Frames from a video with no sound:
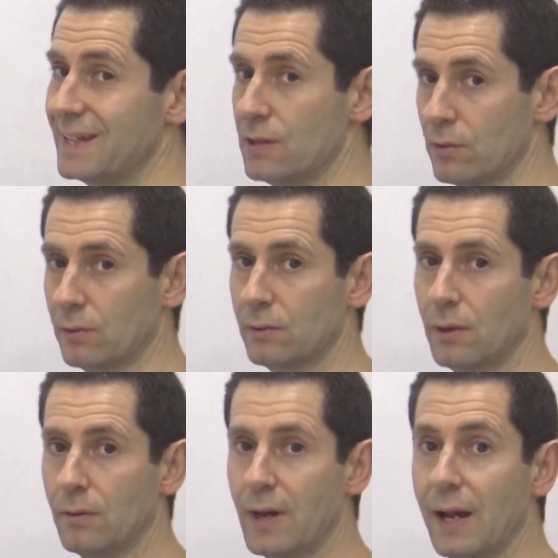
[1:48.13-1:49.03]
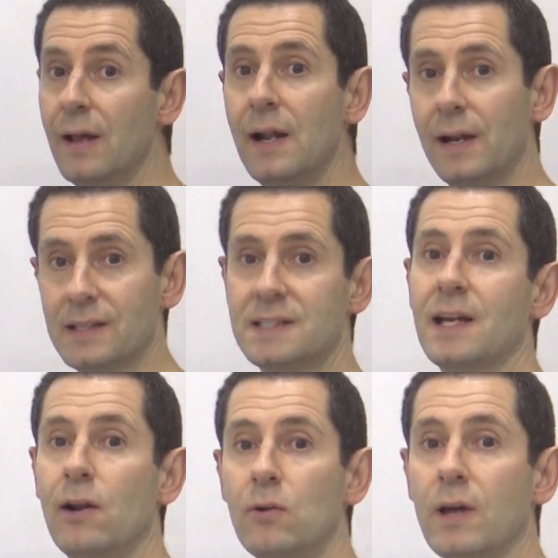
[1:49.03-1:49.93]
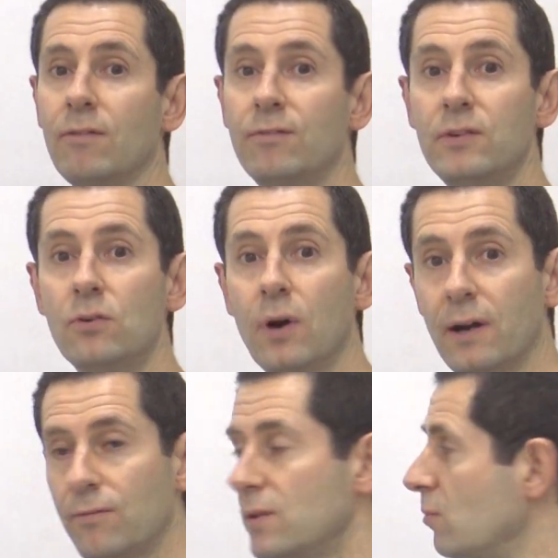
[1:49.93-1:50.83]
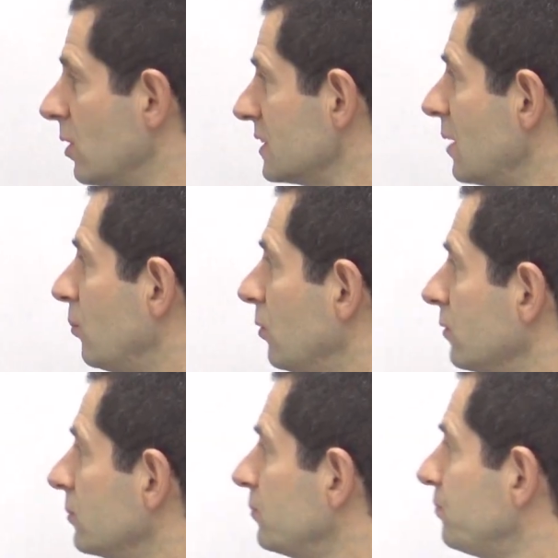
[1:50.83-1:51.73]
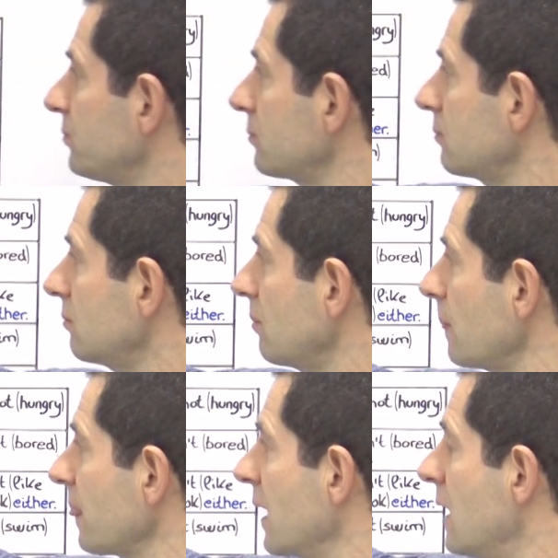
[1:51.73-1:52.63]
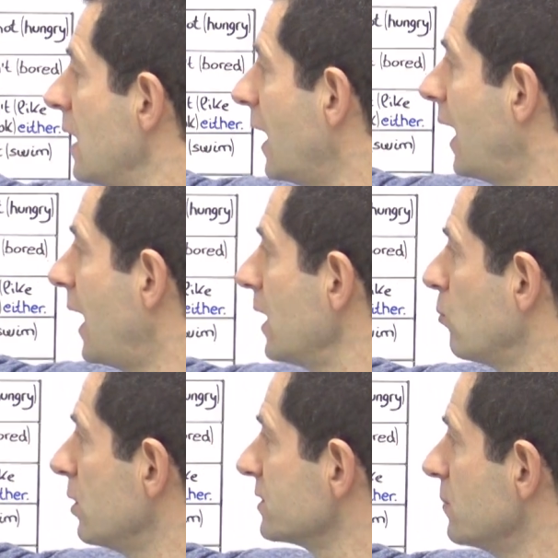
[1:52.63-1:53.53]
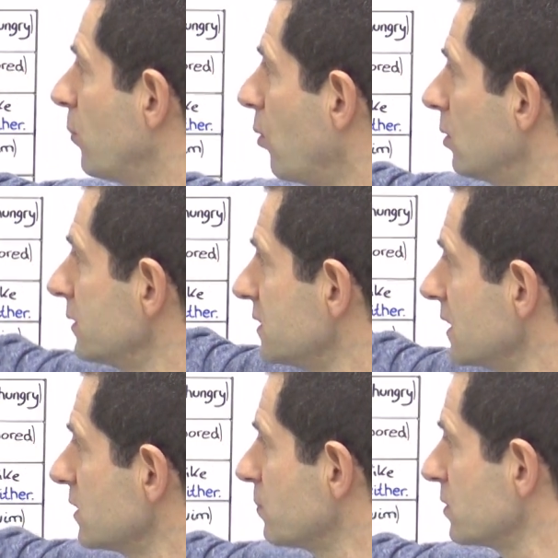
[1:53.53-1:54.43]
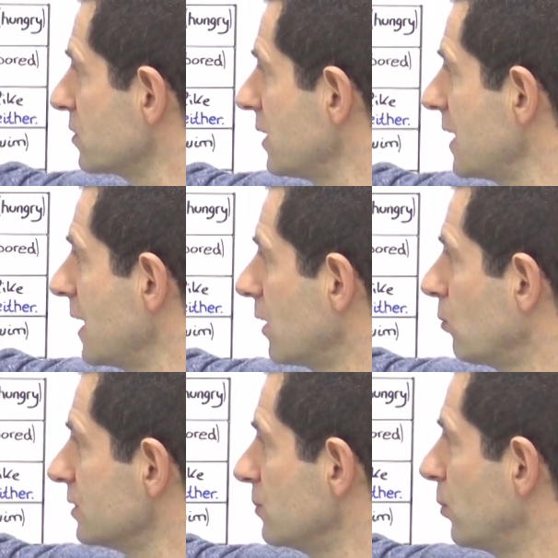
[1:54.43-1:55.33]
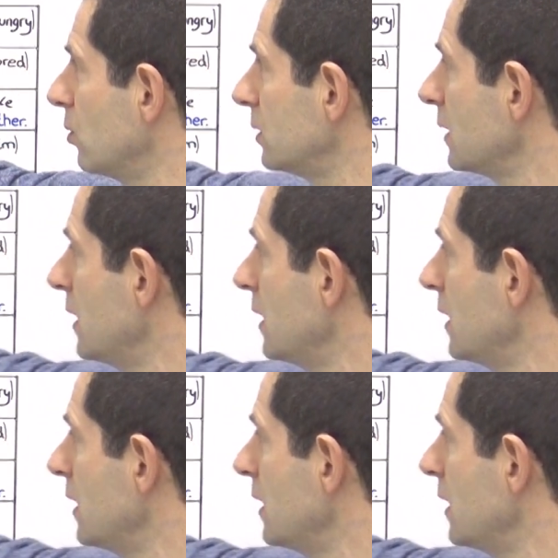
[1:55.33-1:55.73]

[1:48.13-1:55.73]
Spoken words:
either. All right, let's take a look at a few more examples. I wasn't bored, says person A, I wasn't bored.